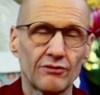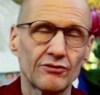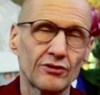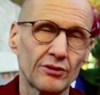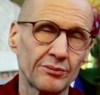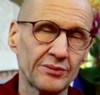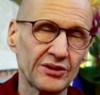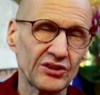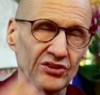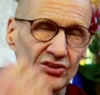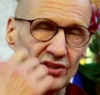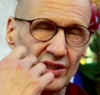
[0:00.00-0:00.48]

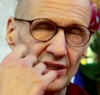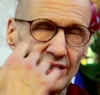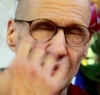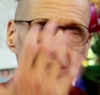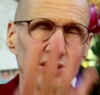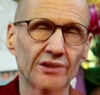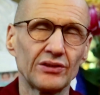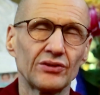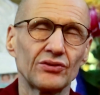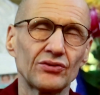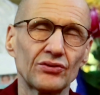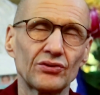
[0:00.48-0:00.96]
from his
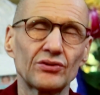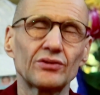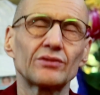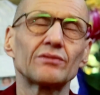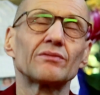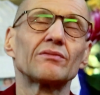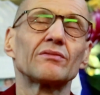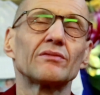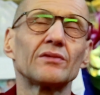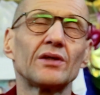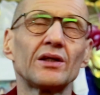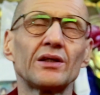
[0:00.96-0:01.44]
tears,
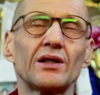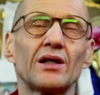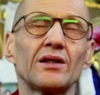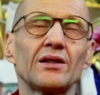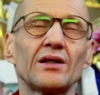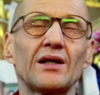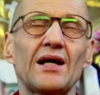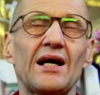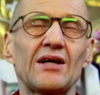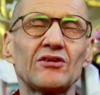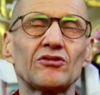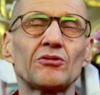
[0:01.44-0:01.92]

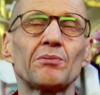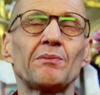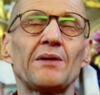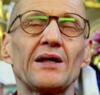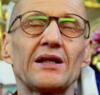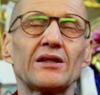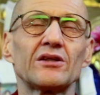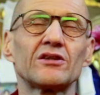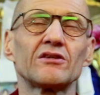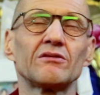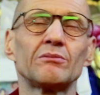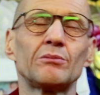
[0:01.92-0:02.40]
another
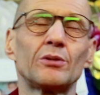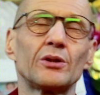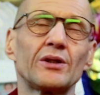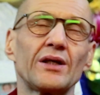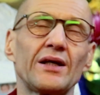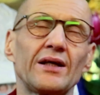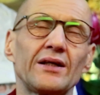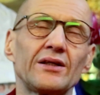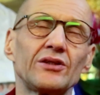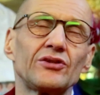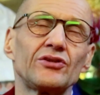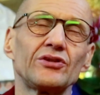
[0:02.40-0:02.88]
aspect of
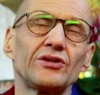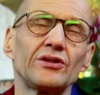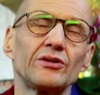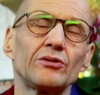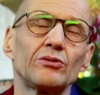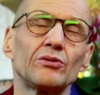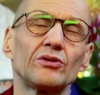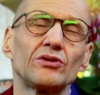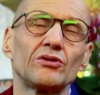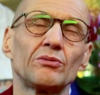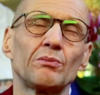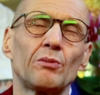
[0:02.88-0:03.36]
Buddha energy
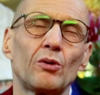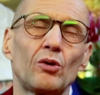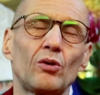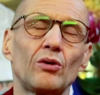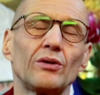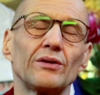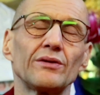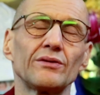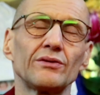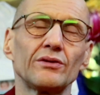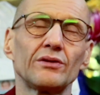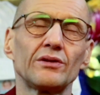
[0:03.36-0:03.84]
was
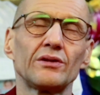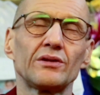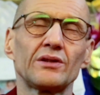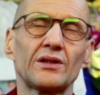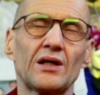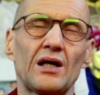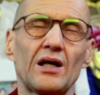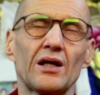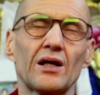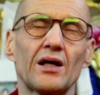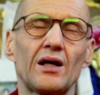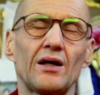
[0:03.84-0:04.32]
born, you know,
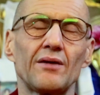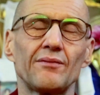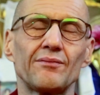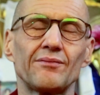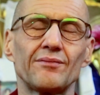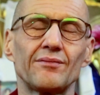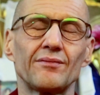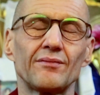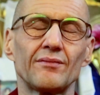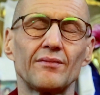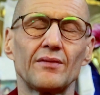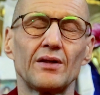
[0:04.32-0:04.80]
Tara,
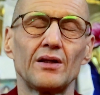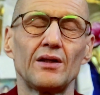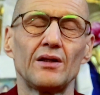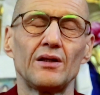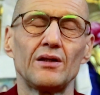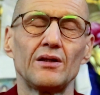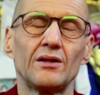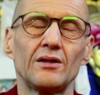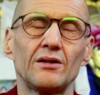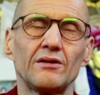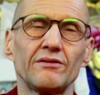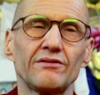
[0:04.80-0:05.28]

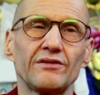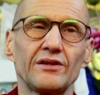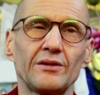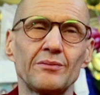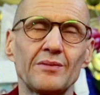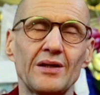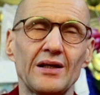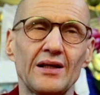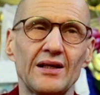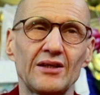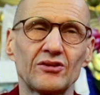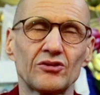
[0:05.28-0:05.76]

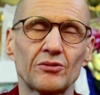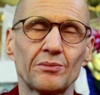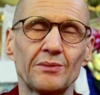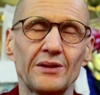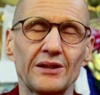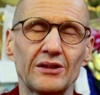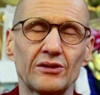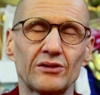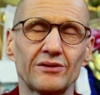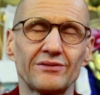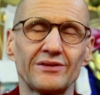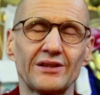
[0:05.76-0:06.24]
female
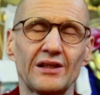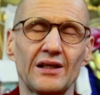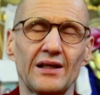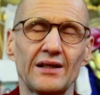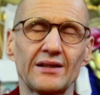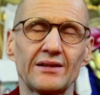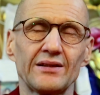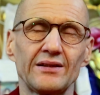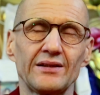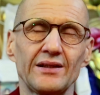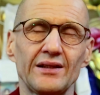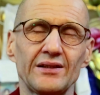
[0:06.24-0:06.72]
aspect of
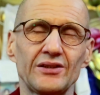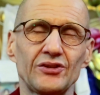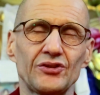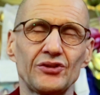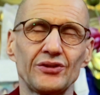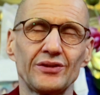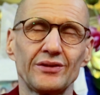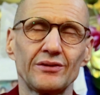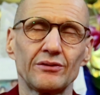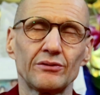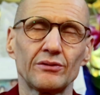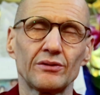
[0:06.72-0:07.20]
enlightened
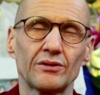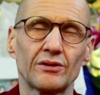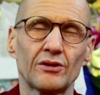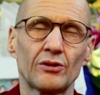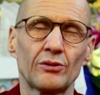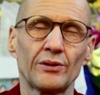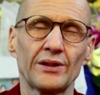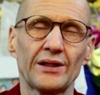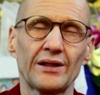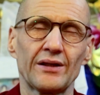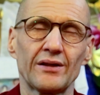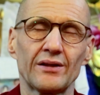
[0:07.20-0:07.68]
energy,
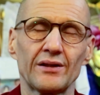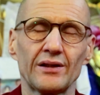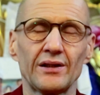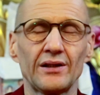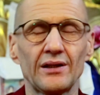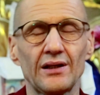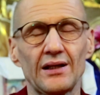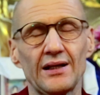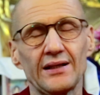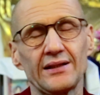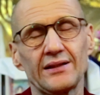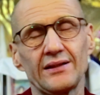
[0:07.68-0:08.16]
quick
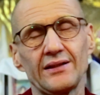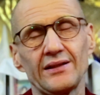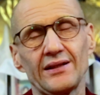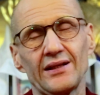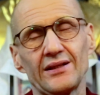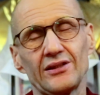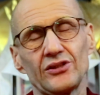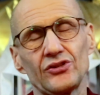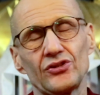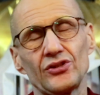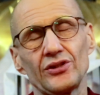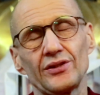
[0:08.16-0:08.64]
enlightened
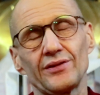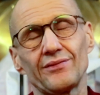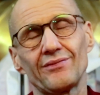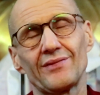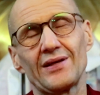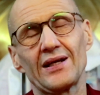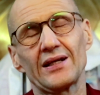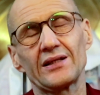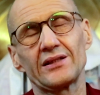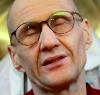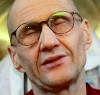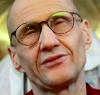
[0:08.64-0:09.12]
energy,
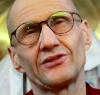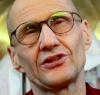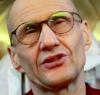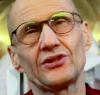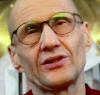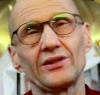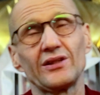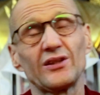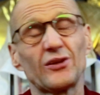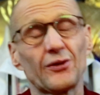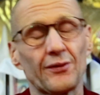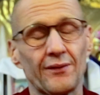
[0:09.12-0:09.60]

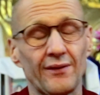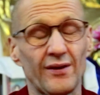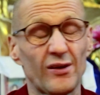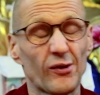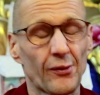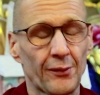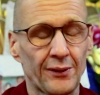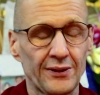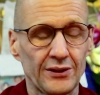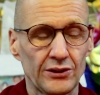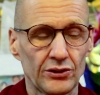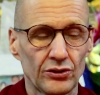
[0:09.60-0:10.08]
activity.
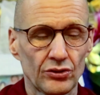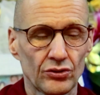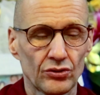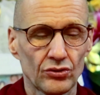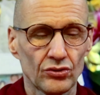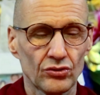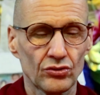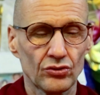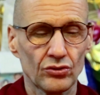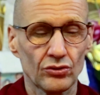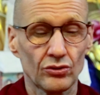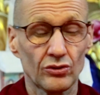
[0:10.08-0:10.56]

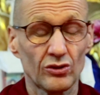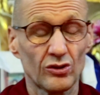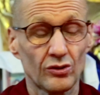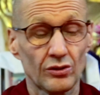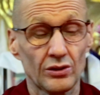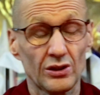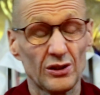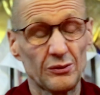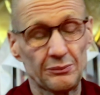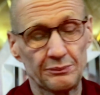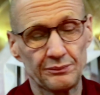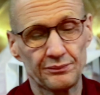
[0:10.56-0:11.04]

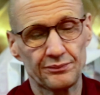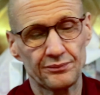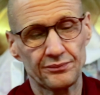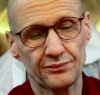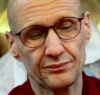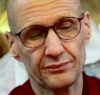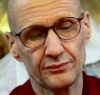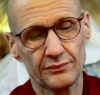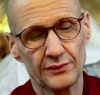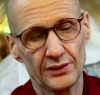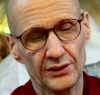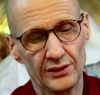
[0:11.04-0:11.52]
So,
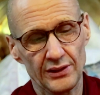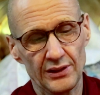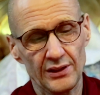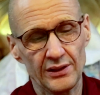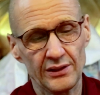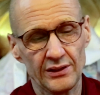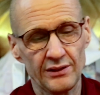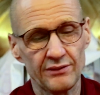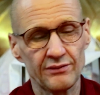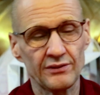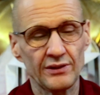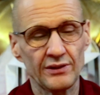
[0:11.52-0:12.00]
but yeah,